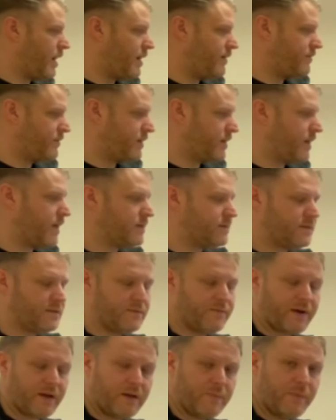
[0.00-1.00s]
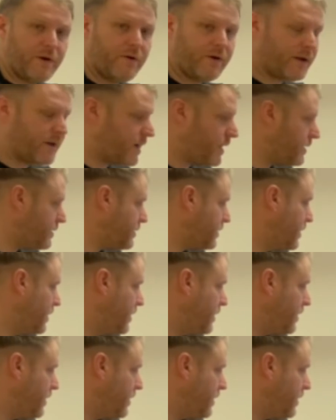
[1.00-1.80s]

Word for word: I've connected via Miracast.